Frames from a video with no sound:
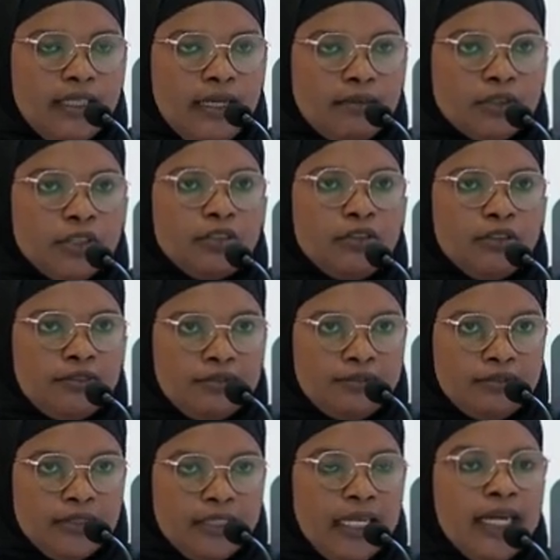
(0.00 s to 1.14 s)
sort
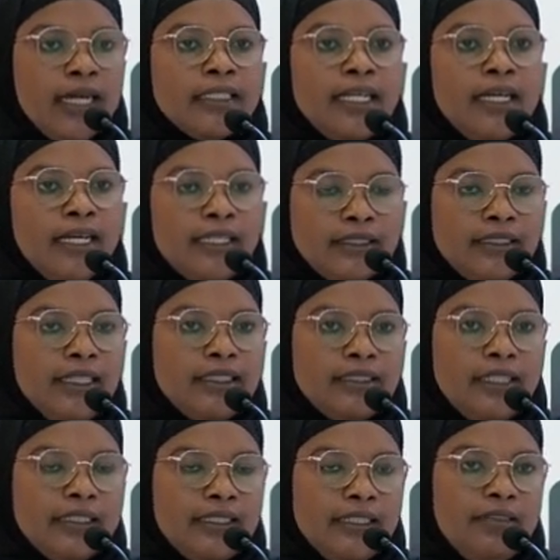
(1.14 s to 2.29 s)
of a threat
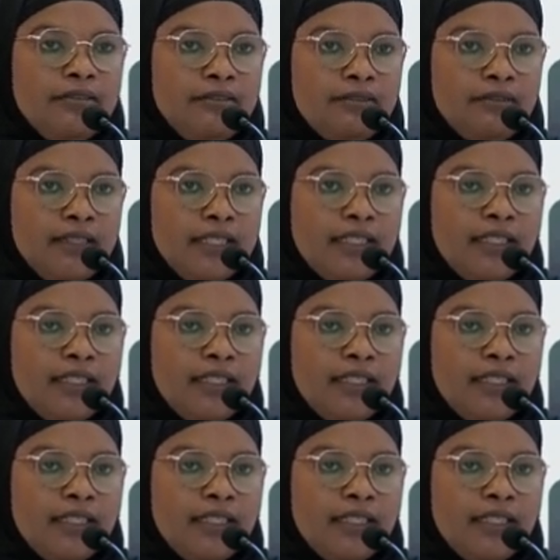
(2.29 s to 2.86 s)
that if